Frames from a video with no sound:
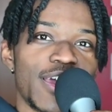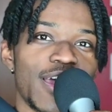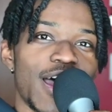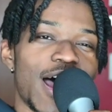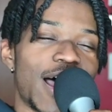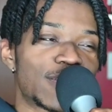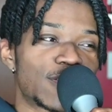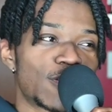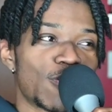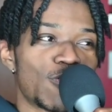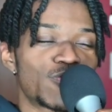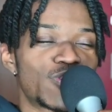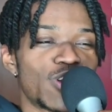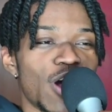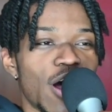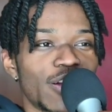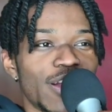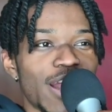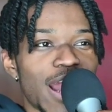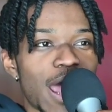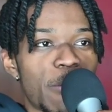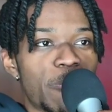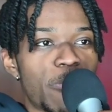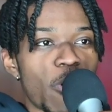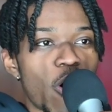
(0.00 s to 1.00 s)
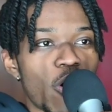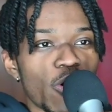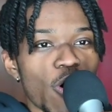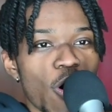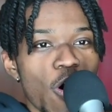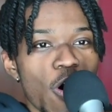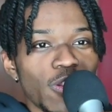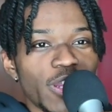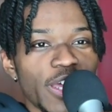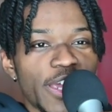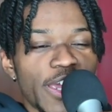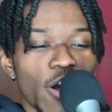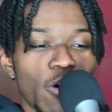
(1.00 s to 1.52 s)
I told y'all that I bought
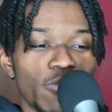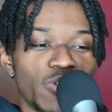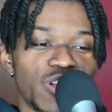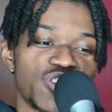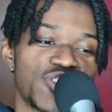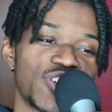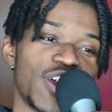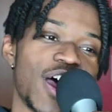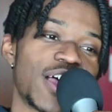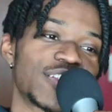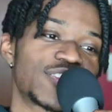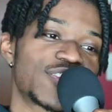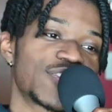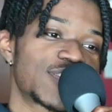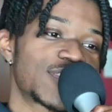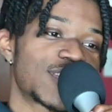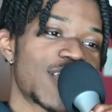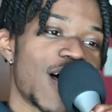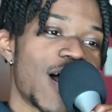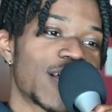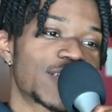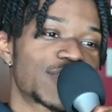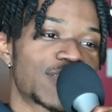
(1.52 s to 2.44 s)
all the Keldon Johnson stock.